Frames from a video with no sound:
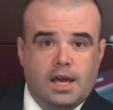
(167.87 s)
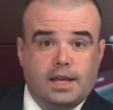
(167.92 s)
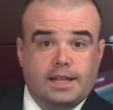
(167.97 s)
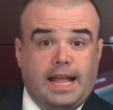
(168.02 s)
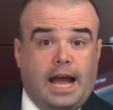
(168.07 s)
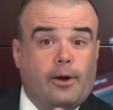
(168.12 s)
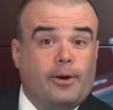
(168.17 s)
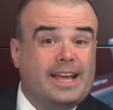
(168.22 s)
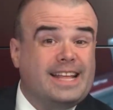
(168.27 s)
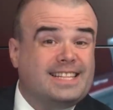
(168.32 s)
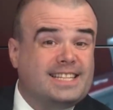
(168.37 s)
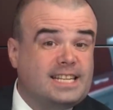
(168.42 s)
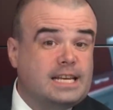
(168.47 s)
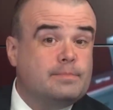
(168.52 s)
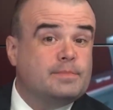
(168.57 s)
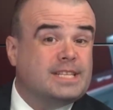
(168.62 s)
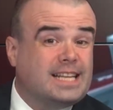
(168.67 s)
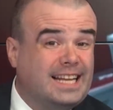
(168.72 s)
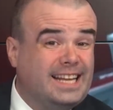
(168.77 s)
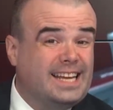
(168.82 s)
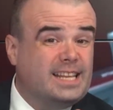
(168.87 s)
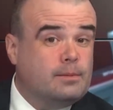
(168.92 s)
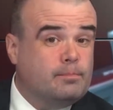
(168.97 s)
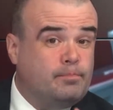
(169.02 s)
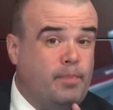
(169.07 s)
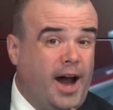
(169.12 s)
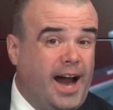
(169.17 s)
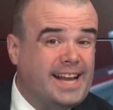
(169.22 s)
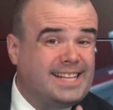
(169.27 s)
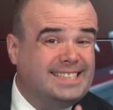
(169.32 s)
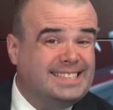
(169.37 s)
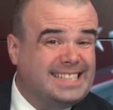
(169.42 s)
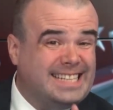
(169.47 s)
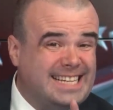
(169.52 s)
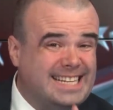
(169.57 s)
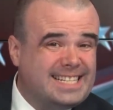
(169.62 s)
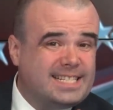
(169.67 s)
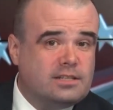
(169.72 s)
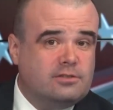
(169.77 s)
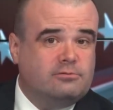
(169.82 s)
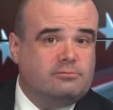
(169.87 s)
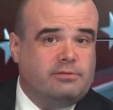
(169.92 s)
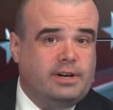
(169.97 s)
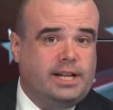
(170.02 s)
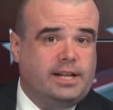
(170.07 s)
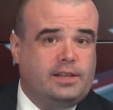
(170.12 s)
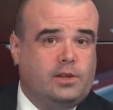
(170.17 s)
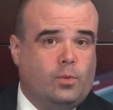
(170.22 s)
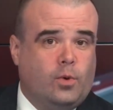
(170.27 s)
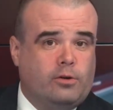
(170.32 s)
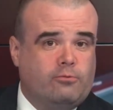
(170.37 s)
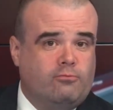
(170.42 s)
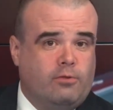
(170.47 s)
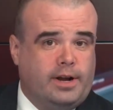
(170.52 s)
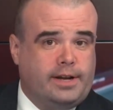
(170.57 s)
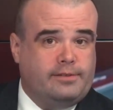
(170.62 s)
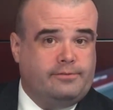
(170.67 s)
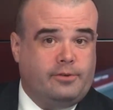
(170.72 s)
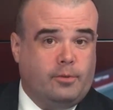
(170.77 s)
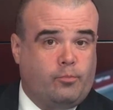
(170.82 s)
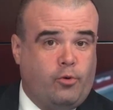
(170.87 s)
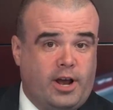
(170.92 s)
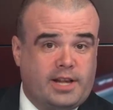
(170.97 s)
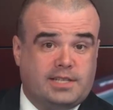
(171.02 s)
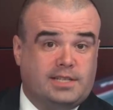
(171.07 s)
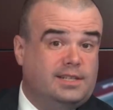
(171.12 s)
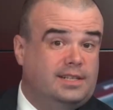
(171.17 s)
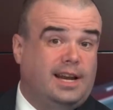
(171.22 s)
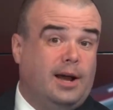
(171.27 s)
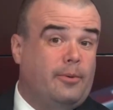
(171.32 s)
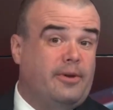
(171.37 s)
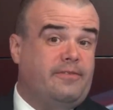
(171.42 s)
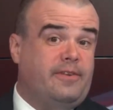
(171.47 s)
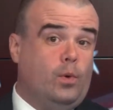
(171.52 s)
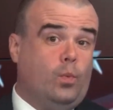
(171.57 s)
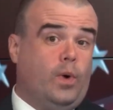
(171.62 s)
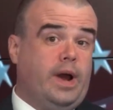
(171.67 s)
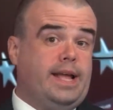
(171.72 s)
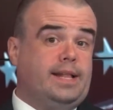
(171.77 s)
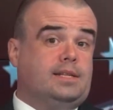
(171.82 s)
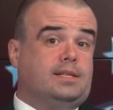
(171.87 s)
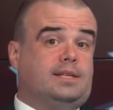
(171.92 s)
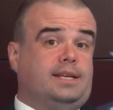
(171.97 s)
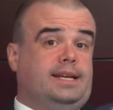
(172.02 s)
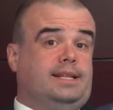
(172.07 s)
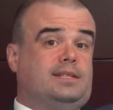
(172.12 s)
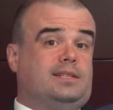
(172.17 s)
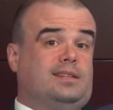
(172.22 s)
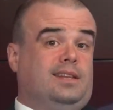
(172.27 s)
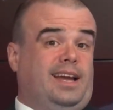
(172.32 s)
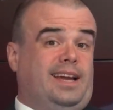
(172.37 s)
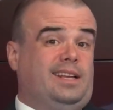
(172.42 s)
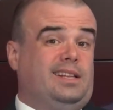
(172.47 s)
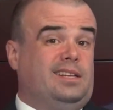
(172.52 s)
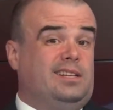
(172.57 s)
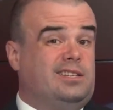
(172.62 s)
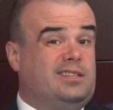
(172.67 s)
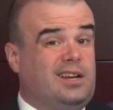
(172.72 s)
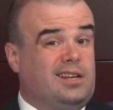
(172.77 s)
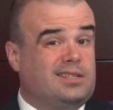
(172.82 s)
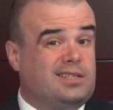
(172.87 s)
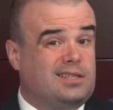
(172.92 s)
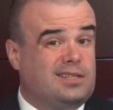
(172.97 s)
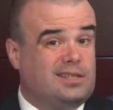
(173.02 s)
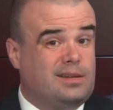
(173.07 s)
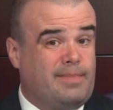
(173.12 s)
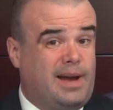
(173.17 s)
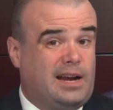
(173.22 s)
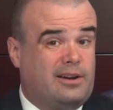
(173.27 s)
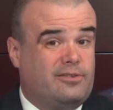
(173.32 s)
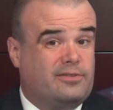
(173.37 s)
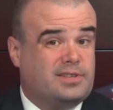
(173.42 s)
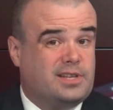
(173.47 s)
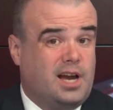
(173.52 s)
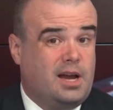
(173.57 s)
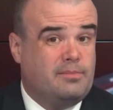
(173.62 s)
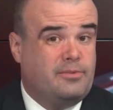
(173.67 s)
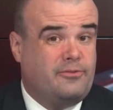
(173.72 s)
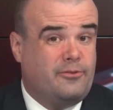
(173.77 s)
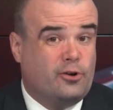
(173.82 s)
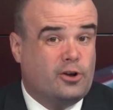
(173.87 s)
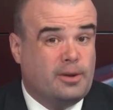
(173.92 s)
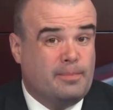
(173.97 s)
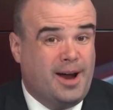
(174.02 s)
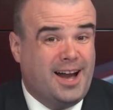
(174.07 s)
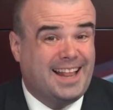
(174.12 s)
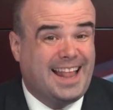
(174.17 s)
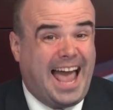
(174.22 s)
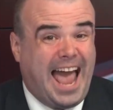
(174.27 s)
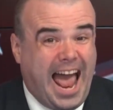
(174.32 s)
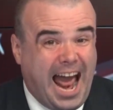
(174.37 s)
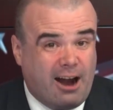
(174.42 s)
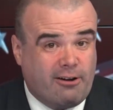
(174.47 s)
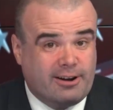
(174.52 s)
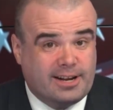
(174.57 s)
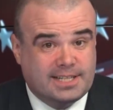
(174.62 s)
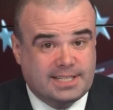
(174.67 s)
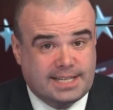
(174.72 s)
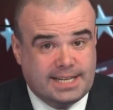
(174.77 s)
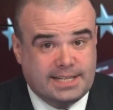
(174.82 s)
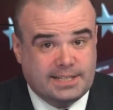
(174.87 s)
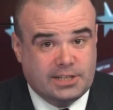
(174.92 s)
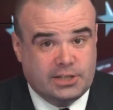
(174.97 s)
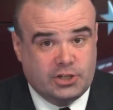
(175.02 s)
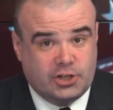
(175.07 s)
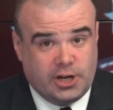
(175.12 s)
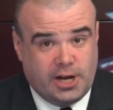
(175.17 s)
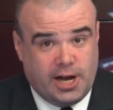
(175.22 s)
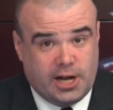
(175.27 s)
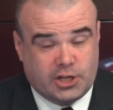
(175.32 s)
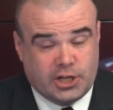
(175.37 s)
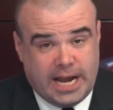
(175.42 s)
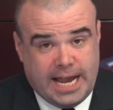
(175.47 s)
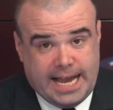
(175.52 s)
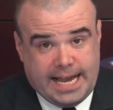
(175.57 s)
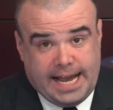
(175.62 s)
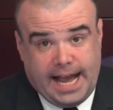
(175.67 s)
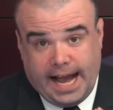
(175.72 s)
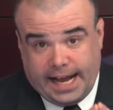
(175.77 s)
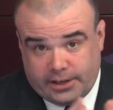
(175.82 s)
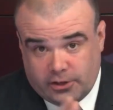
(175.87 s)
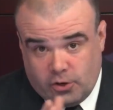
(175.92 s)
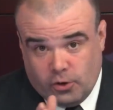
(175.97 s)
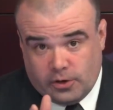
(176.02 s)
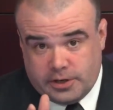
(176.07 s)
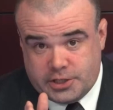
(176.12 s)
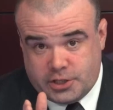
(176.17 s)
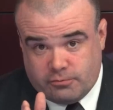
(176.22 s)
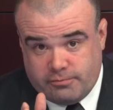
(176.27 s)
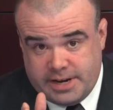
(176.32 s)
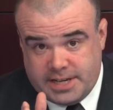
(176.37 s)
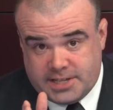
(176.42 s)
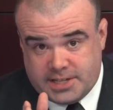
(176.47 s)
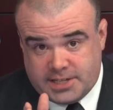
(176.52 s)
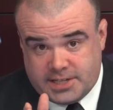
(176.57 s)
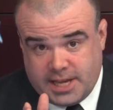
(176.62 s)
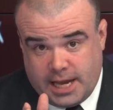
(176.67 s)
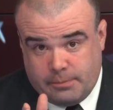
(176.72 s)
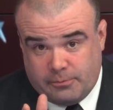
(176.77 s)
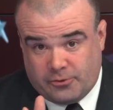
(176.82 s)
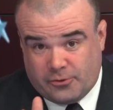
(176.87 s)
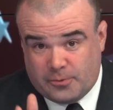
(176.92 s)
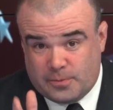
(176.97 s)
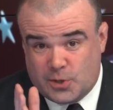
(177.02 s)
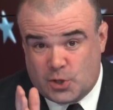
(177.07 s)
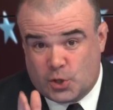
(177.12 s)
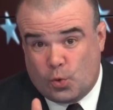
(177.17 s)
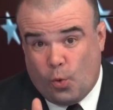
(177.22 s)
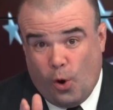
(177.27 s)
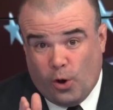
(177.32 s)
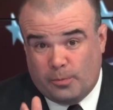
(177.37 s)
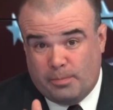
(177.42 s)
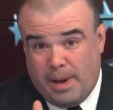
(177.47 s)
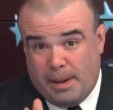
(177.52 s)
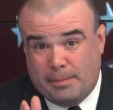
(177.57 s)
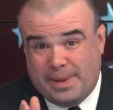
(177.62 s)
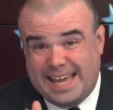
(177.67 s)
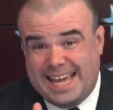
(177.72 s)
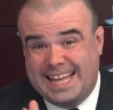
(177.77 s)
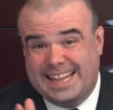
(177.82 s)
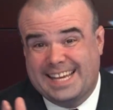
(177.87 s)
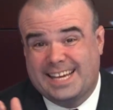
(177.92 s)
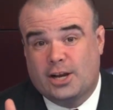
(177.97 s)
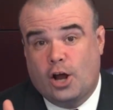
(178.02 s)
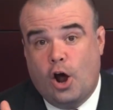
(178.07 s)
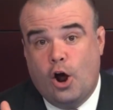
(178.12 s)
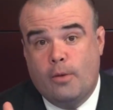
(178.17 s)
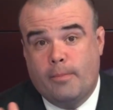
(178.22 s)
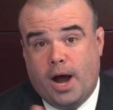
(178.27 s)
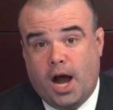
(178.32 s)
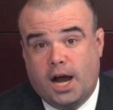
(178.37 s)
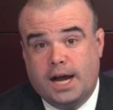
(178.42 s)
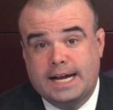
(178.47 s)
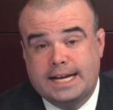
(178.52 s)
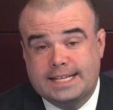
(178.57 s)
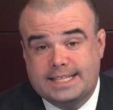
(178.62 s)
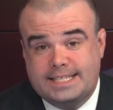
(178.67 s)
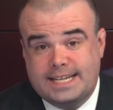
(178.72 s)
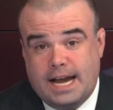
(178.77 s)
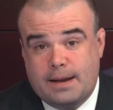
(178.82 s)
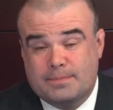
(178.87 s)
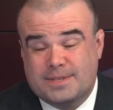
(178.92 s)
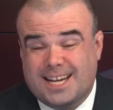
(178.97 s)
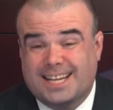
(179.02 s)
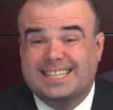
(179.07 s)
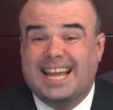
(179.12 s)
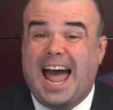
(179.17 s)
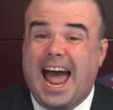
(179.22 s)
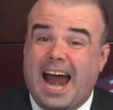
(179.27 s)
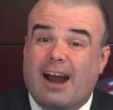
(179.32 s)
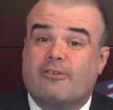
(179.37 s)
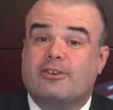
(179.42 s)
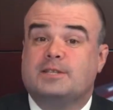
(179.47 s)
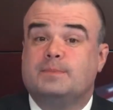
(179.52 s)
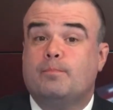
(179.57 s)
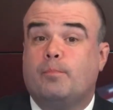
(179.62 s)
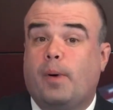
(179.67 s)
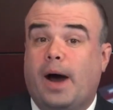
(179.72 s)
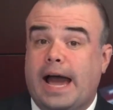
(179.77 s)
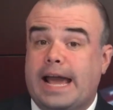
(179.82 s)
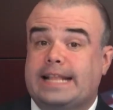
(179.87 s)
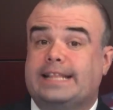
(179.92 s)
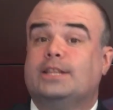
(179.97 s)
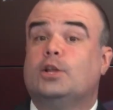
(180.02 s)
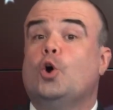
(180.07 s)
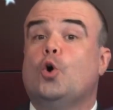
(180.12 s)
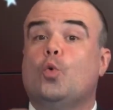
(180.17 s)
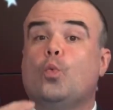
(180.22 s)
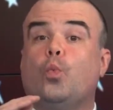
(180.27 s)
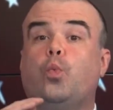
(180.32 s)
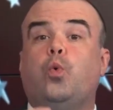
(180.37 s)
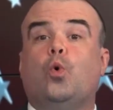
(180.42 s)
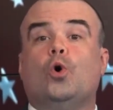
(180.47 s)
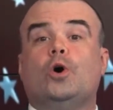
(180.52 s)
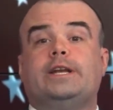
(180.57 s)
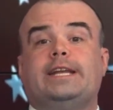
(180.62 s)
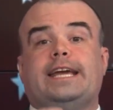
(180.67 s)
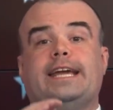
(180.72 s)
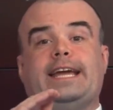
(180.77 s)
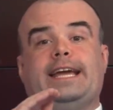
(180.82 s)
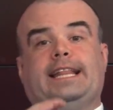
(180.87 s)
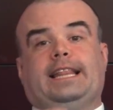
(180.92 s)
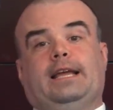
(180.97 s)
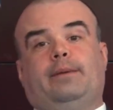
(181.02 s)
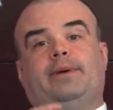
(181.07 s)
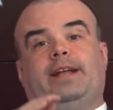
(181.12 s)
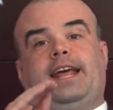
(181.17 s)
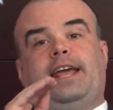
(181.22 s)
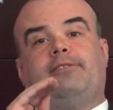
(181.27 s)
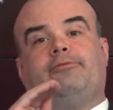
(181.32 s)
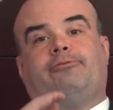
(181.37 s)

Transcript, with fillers: Now, it seems clear that Biden isn't really the one running for president. Now, if he wins, it's likely just a matter of time before Kamala Harris is in charge. And according to recent statements from squad member Ilhan Omar, Dems under Harris Biden would eliminate